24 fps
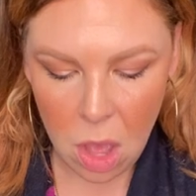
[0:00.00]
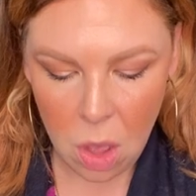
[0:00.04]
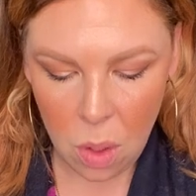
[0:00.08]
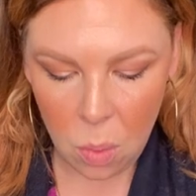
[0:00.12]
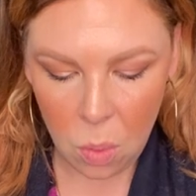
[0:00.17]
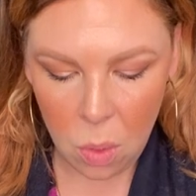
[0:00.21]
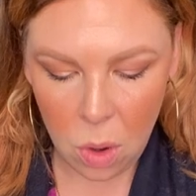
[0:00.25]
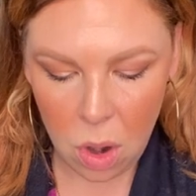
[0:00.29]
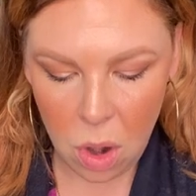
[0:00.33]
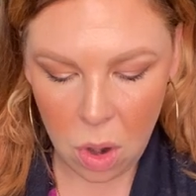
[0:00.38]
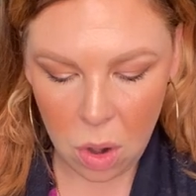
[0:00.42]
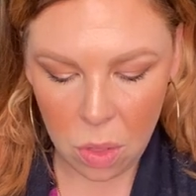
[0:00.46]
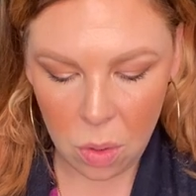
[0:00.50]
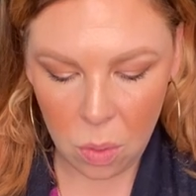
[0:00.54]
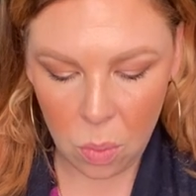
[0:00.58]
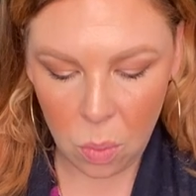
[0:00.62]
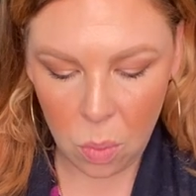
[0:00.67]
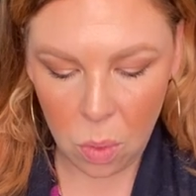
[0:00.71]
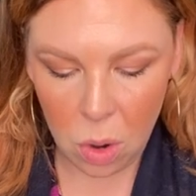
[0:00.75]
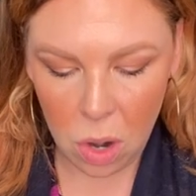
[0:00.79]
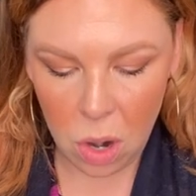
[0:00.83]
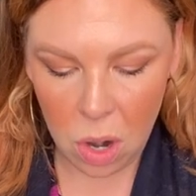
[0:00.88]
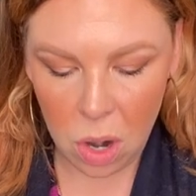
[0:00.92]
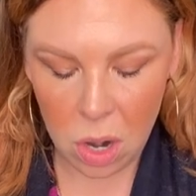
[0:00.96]
What are the
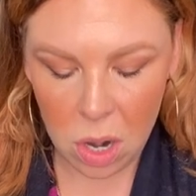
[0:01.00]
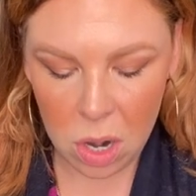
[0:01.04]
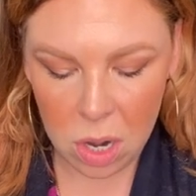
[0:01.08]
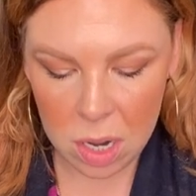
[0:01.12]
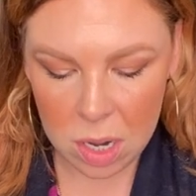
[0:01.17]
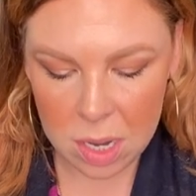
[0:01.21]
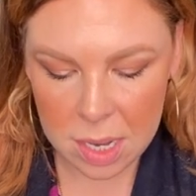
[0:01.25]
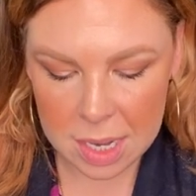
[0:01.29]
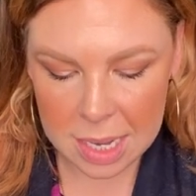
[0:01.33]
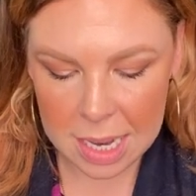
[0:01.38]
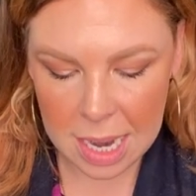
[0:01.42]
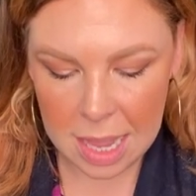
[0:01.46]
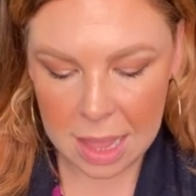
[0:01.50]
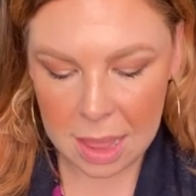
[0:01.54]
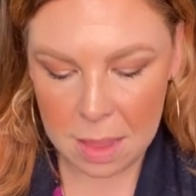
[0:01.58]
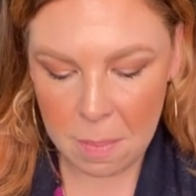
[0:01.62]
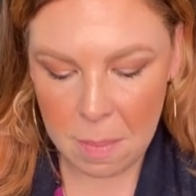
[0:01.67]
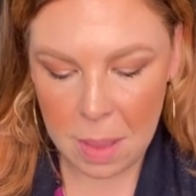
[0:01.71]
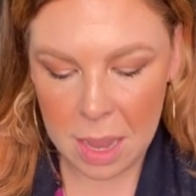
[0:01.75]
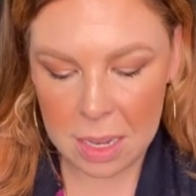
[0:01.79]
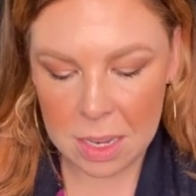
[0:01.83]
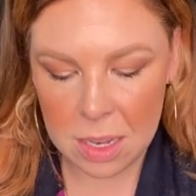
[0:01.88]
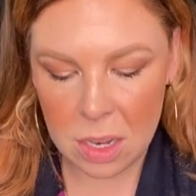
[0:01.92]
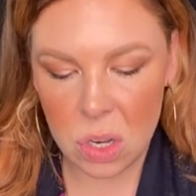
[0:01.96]
words and the
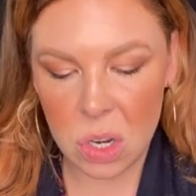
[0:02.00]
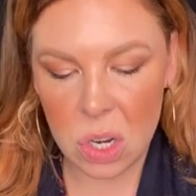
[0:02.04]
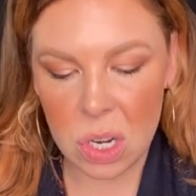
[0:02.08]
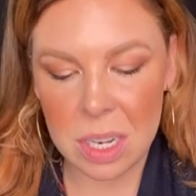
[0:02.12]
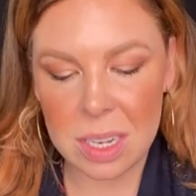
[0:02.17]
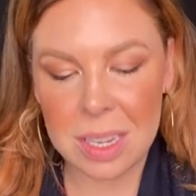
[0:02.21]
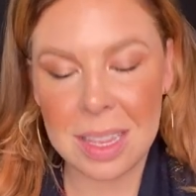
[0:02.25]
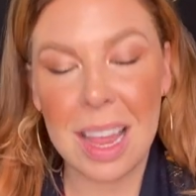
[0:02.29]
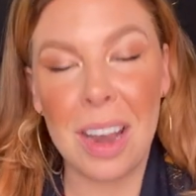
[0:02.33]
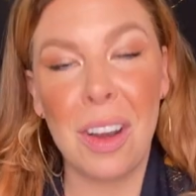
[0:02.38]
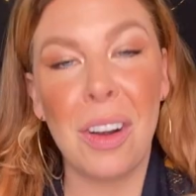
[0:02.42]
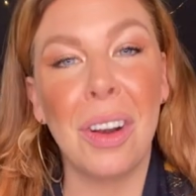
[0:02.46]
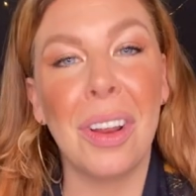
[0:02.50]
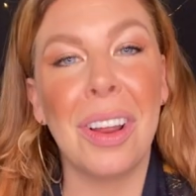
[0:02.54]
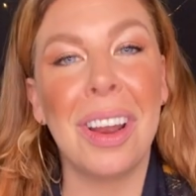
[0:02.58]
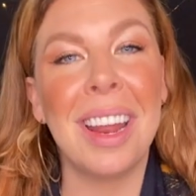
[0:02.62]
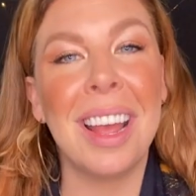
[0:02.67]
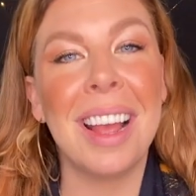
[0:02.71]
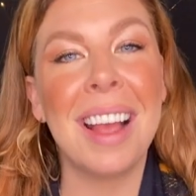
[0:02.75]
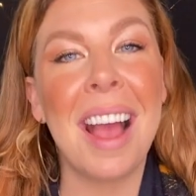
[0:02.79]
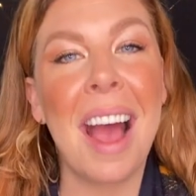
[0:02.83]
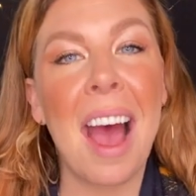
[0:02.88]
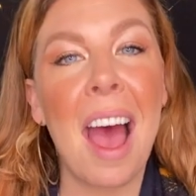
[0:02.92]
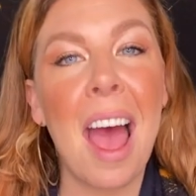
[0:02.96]
messages that are going
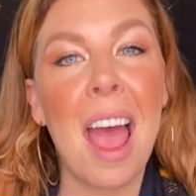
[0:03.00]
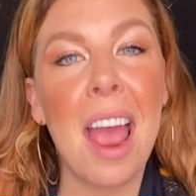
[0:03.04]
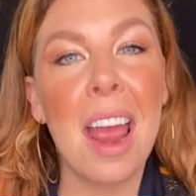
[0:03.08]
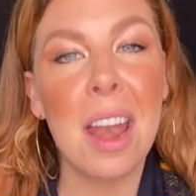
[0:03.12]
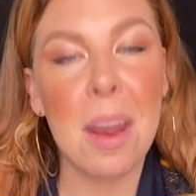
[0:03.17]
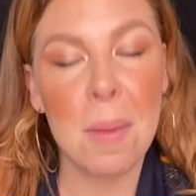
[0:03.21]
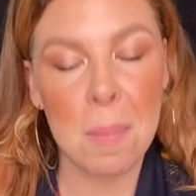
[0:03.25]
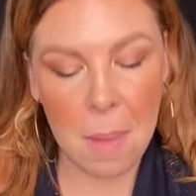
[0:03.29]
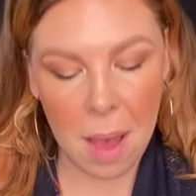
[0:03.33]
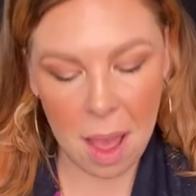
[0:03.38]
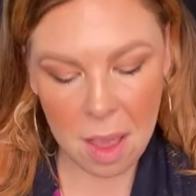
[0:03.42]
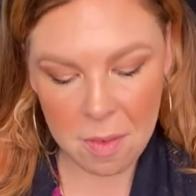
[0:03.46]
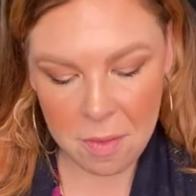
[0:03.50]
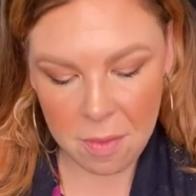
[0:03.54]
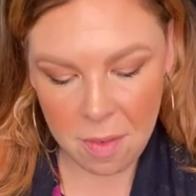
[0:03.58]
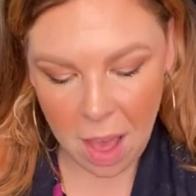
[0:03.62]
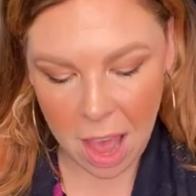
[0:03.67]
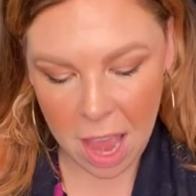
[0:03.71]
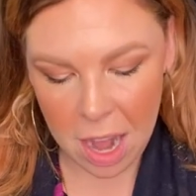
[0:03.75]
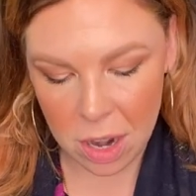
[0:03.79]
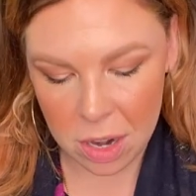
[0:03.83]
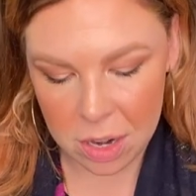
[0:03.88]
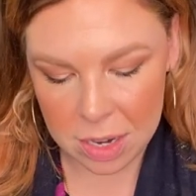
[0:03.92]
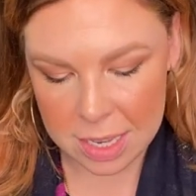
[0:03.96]
to guide my
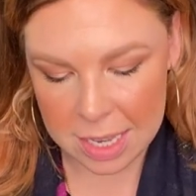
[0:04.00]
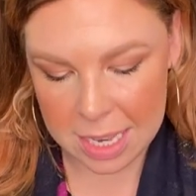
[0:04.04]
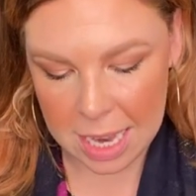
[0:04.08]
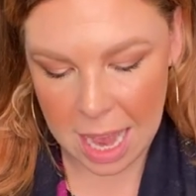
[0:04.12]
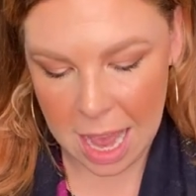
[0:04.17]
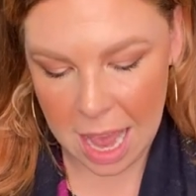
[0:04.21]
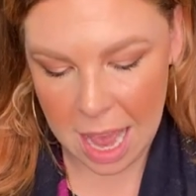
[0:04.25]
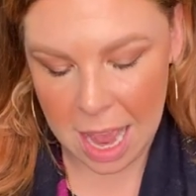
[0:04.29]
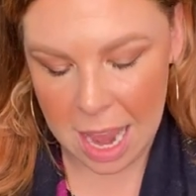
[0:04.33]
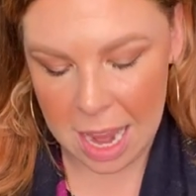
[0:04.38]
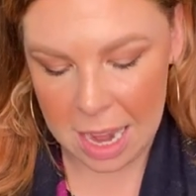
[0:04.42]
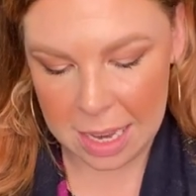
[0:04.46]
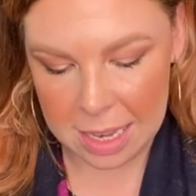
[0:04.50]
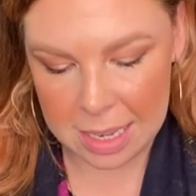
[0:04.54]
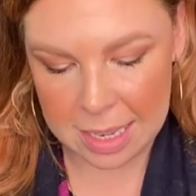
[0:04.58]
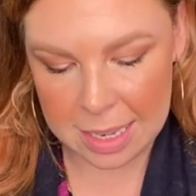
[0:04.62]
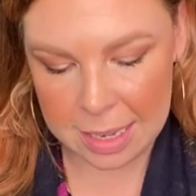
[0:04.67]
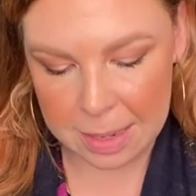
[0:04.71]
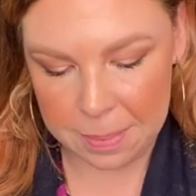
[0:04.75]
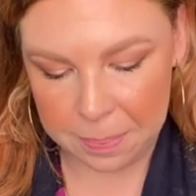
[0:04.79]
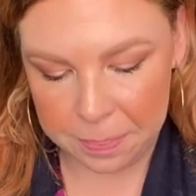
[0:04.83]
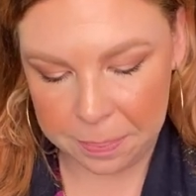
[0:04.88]
fire signs?